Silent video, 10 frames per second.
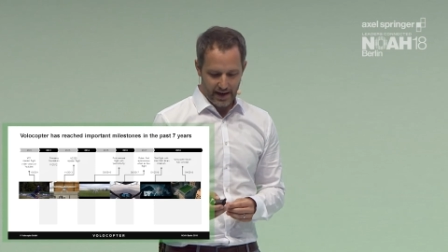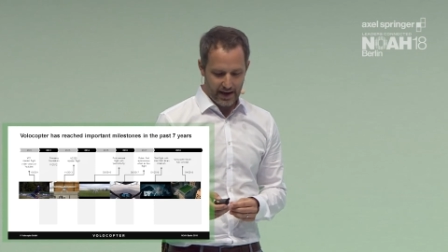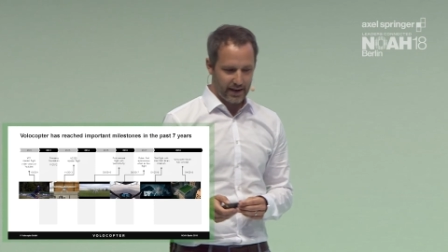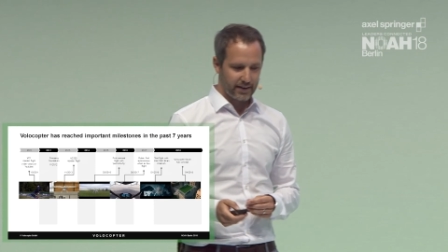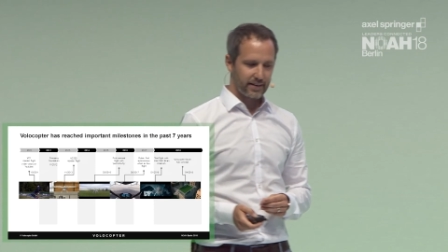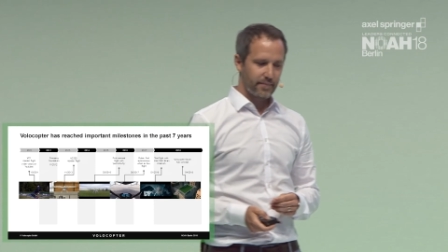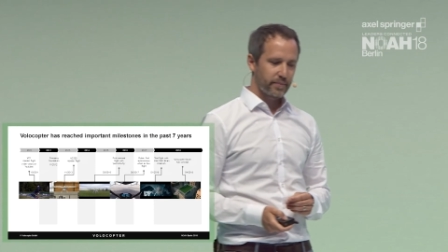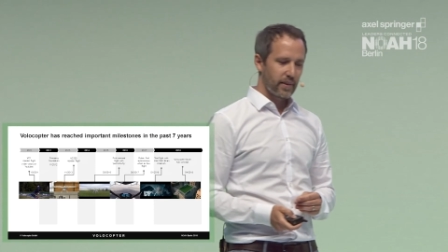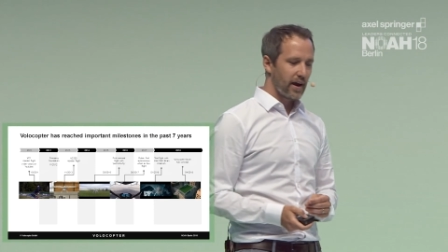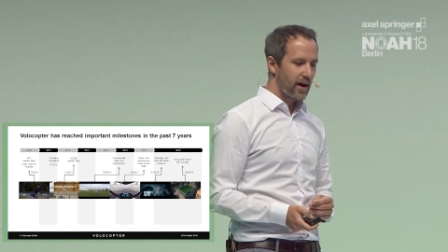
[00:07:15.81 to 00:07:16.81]
And
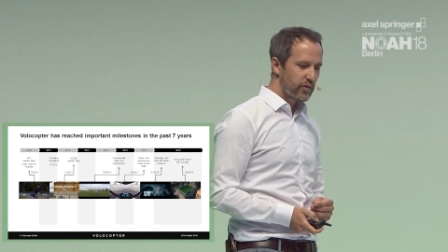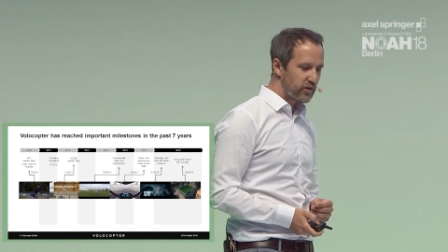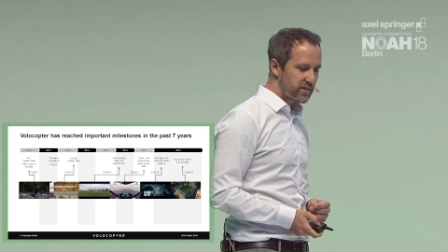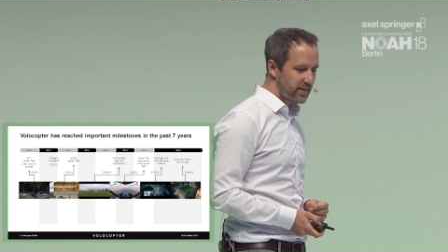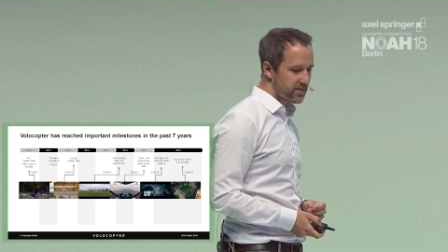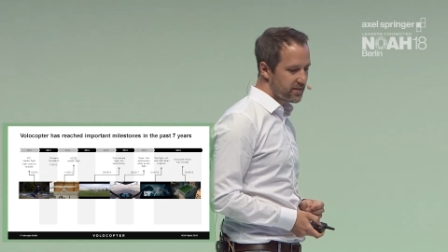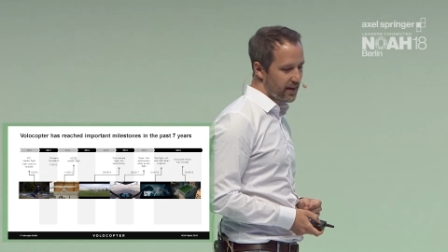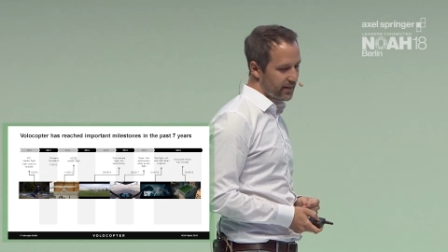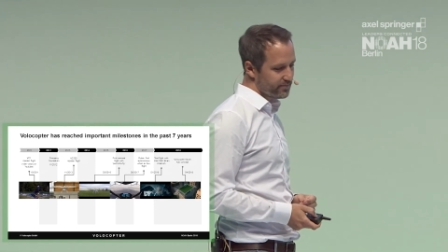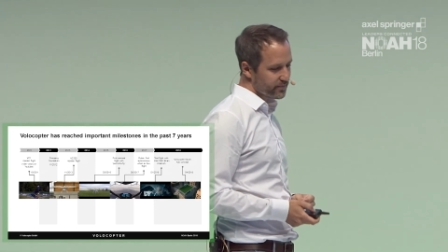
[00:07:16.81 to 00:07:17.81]
ever since then,